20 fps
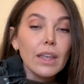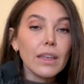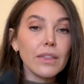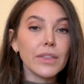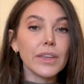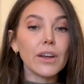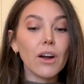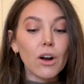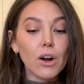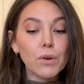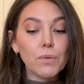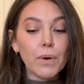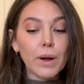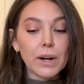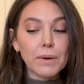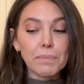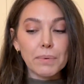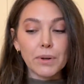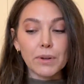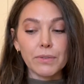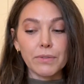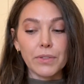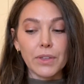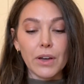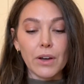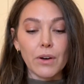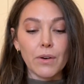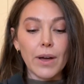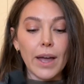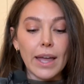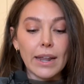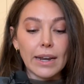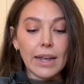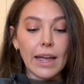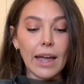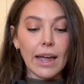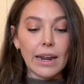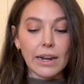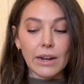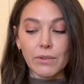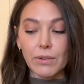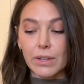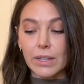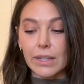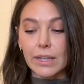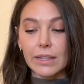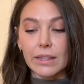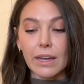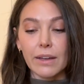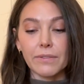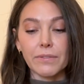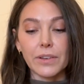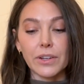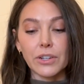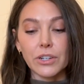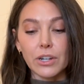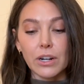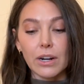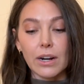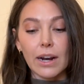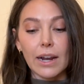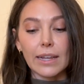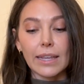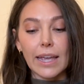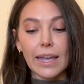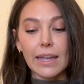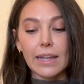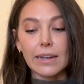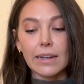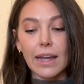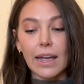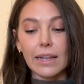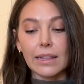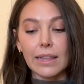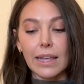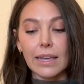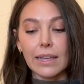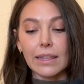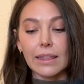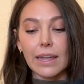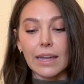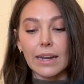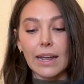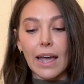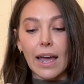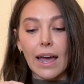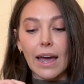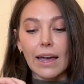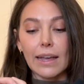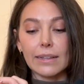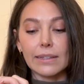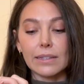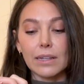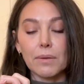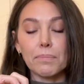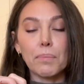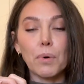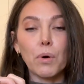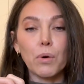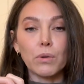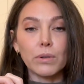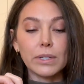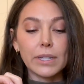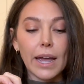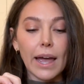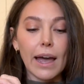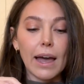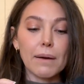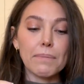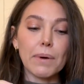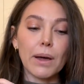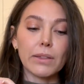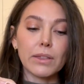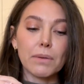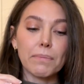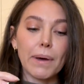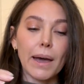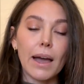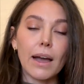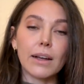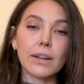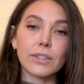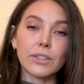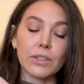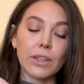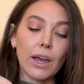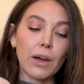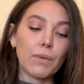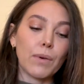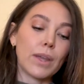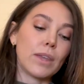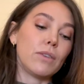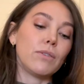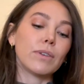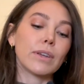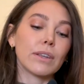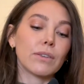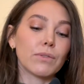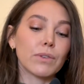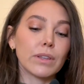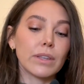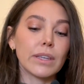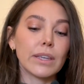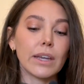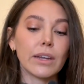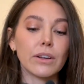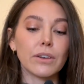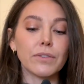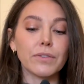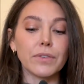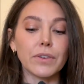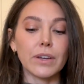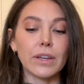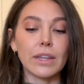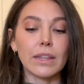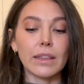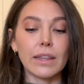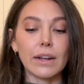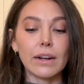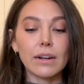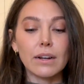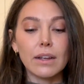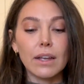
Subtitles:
They are waterproof though, and I really like that feature. Again, I like that it has a pull tab on the back, so that way you can really get your foot in there.